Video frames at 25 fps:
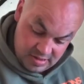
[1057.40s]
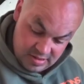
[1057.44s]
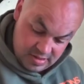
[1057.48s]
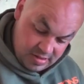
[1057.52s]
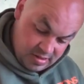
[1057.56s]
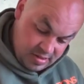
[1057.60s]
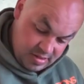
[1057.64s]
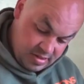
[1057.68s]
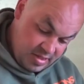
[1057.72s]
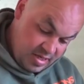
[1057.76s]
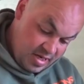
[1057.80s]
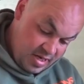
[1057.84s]

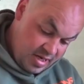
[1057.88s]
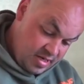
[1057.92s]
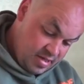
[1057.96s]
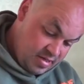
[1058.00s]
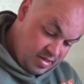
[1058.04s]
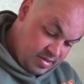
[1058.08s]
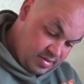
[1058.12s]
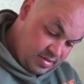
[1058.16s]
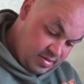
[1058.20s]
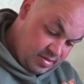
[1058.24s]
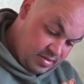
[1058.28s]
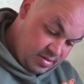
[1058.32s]
And then
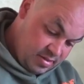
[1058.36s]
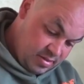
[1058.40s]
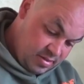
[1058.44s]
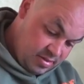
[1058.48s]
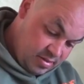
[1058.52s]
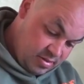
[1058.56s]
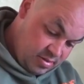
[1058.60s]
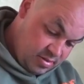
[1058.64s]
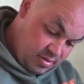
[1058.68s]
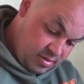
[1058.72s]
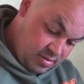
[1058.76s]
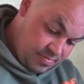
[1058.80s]

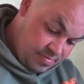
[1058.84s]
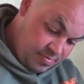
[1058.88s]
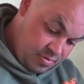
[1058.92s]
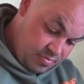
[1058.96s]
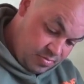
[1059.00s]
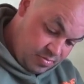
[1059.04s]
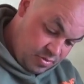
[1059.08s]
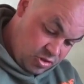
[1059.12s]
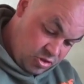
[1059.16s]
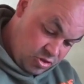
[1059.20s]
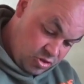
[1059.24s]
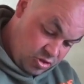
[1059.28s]
I put
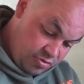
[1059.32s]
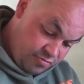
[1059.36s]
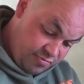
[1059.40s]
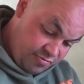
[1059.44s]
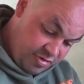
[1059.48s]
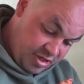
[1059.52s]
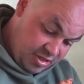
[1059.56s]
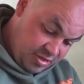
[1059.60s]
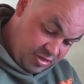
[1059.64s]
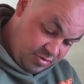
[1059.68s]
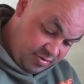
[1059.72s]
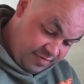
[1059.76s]
my hook
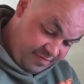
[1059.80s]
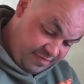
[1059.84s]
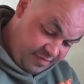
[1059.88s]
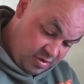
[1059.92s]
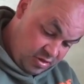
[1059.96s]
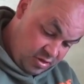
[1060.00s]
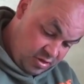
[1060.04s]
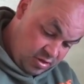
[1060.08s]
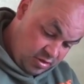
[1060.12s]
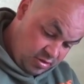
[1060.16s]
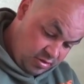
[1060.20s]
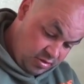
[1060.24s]
ring swivel on,